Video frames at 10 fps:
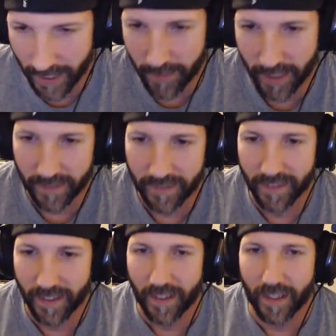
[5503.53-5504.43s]
man.
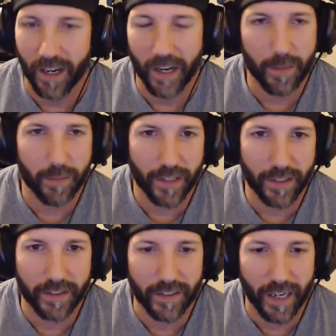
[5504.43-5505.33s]
All right,
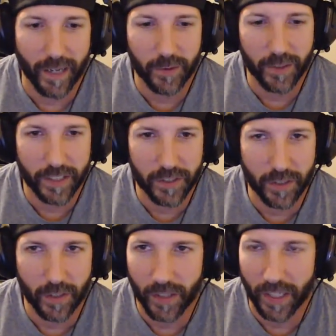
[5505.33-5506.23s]
brother. I will let
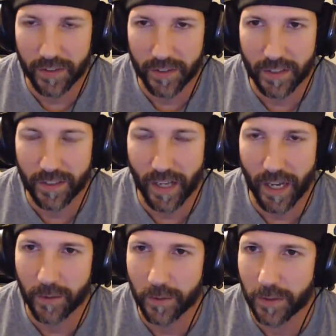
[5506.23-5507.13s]
you go, kind sir.
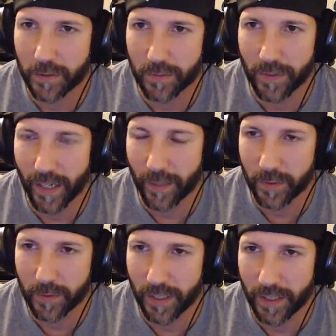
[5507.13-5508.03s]
I will
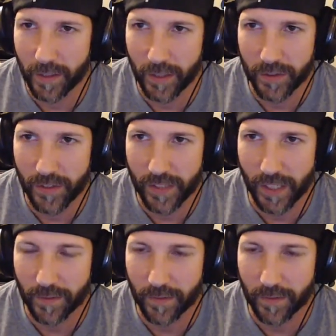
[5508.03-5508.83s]
close this out.